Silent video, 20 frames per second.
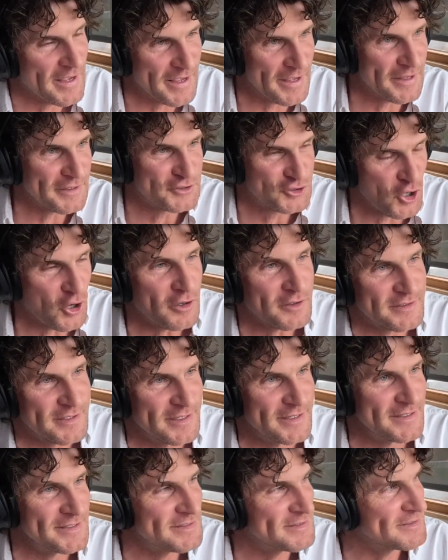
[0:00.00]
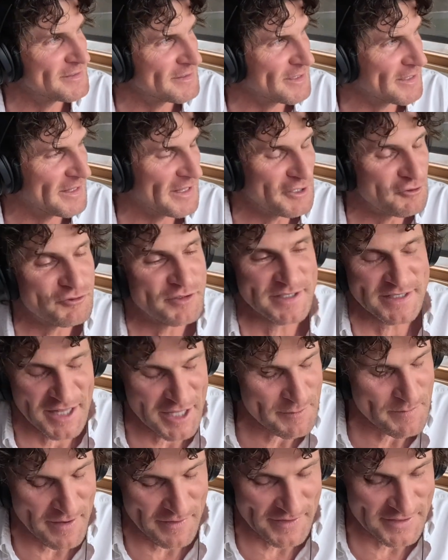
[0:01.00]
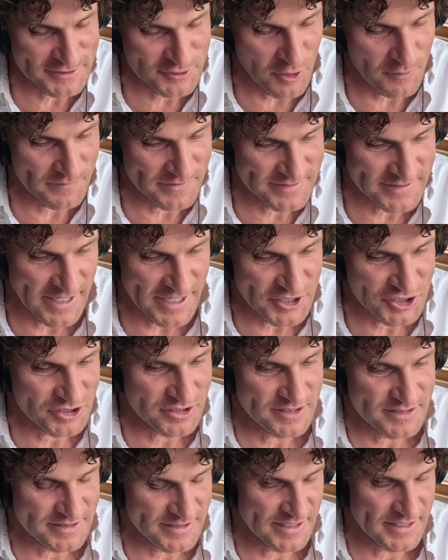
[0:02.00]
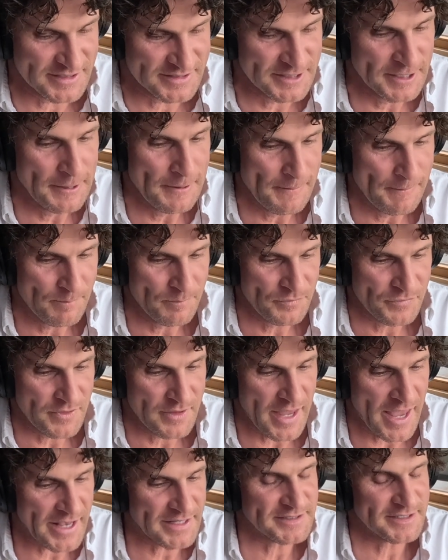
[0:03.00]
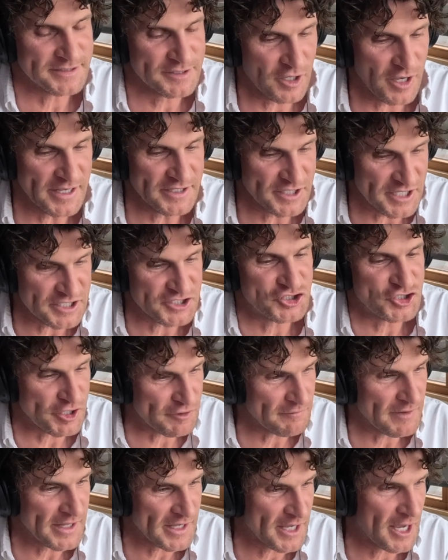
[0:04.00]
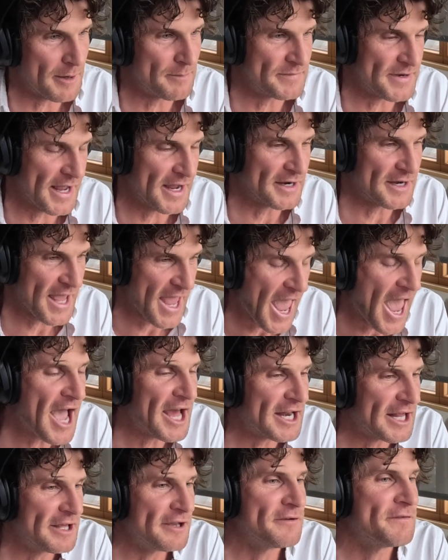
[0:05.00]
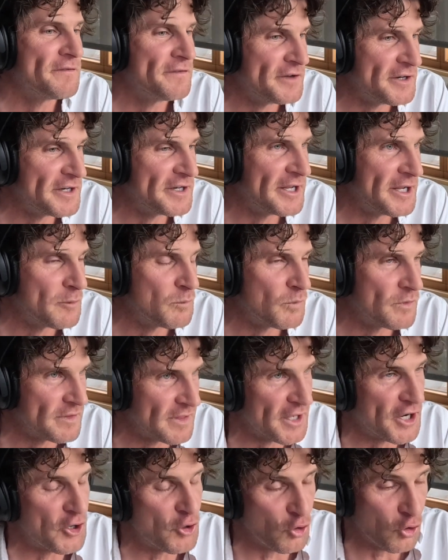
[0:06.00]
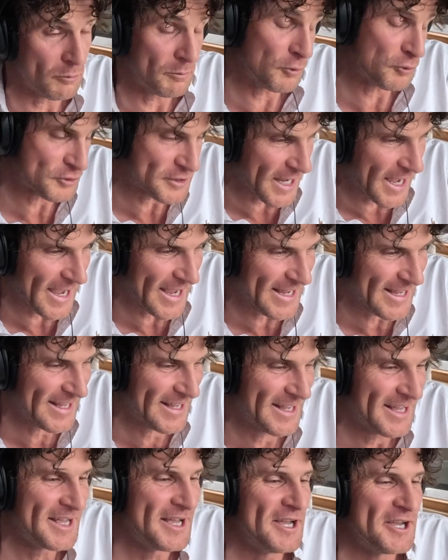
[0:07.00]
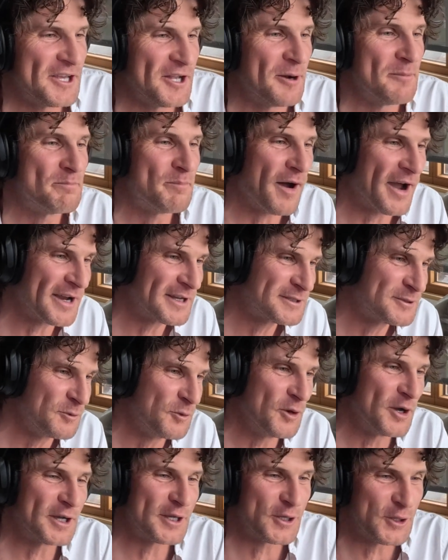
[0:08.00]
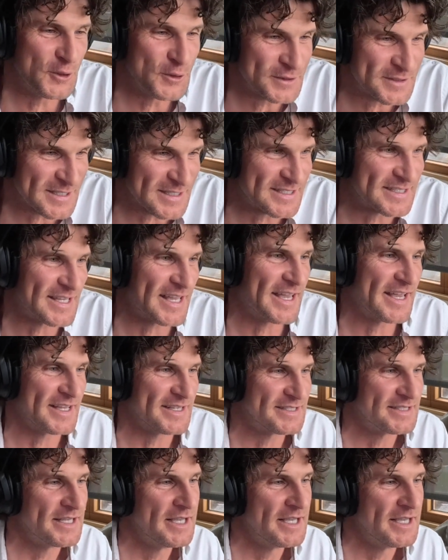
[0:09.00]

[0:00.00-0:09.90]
doctors, the interesting thing about these conversations is exercise has generally come down to how do you fit it in within a normal day, bike to work, use the stairs.